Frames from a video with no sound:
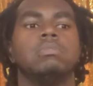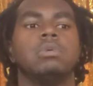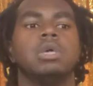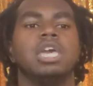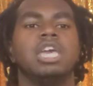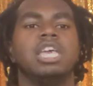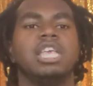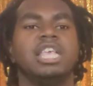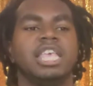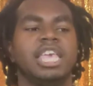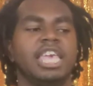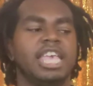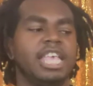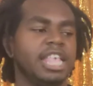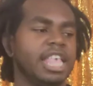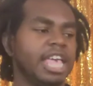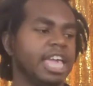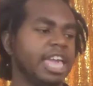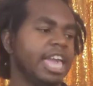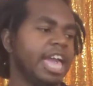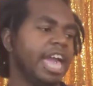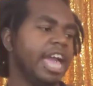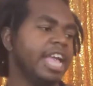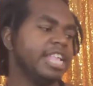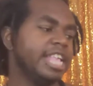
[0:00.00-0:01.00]
in
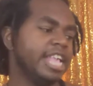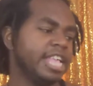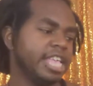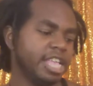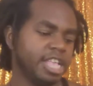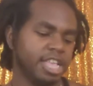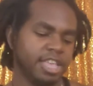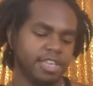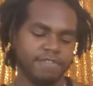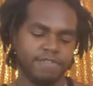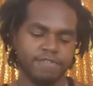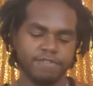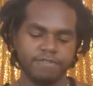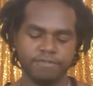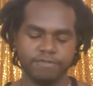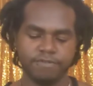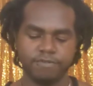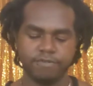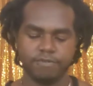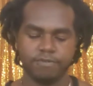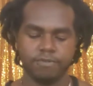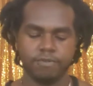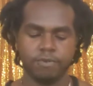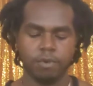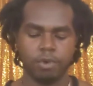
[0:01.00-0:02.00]
like identity
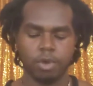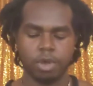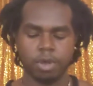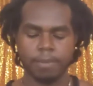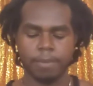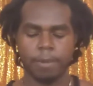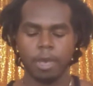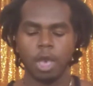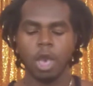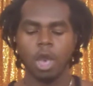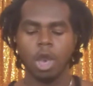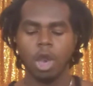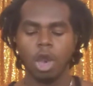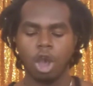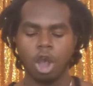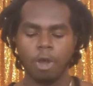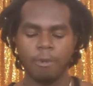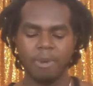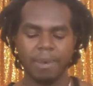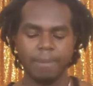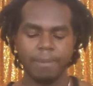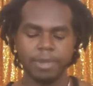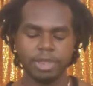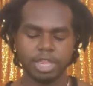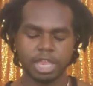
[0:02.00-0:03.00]
form, or
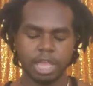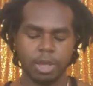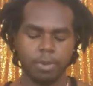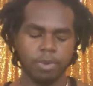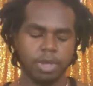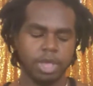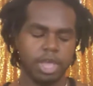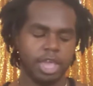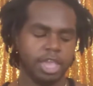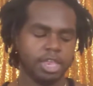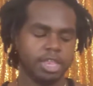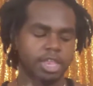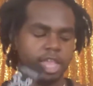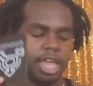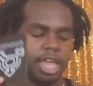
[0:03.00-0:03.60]
maybe someone is